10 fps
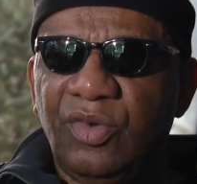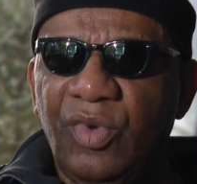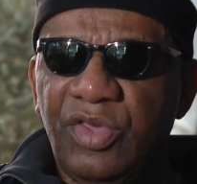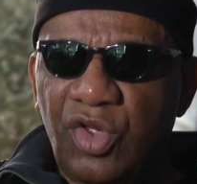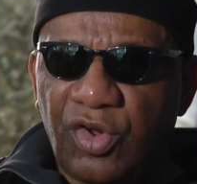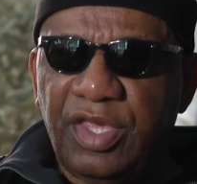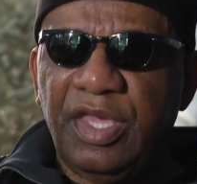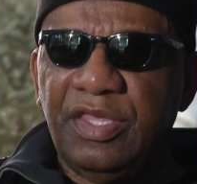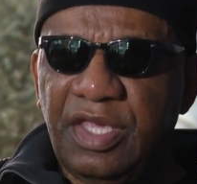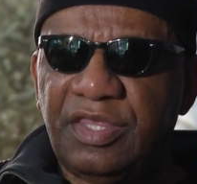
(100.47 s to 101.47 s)
when your
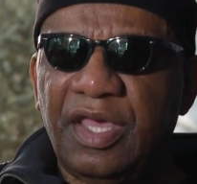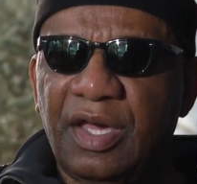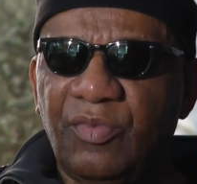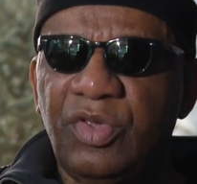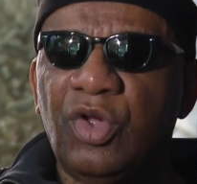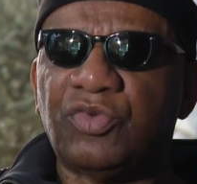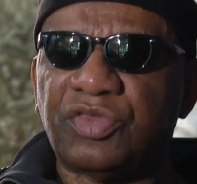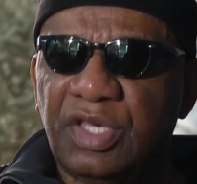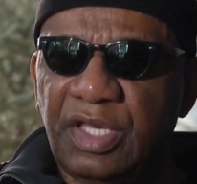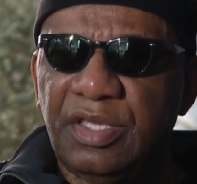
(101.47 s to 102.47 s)
kid needs help, when your
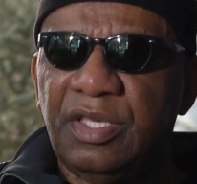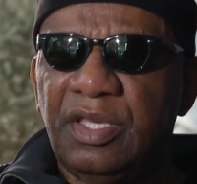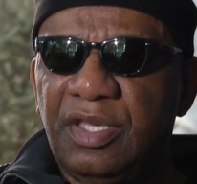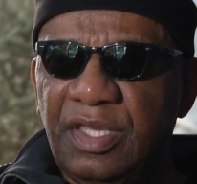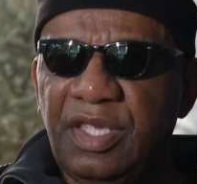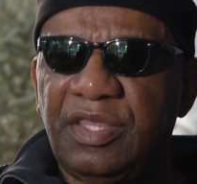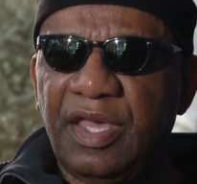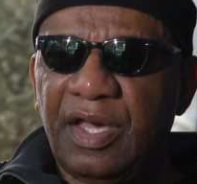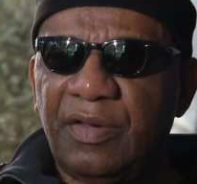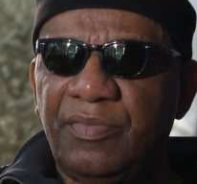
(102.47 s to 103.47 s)
son needs
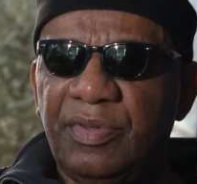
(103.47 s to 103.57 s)
help.